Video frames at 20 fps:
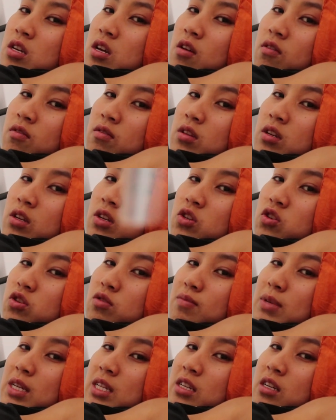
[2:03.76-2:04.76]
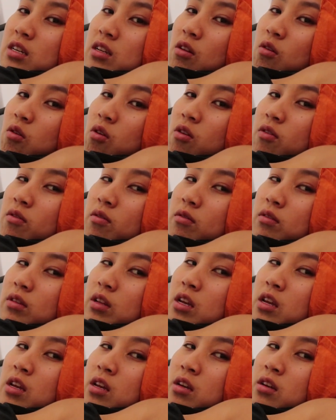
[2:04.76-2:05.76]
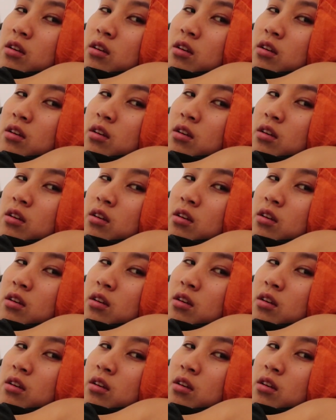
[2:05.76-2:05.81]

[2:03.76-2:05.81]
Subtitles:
Everything should be done orally.